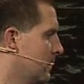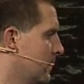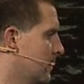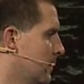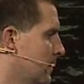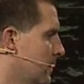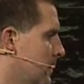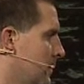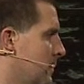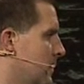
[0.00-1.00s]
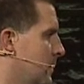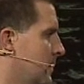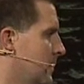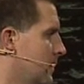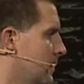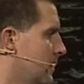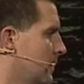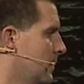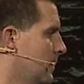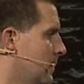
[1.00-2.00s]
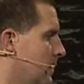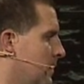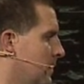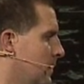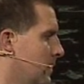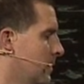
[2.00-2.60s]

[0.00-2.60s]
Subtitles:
(silence)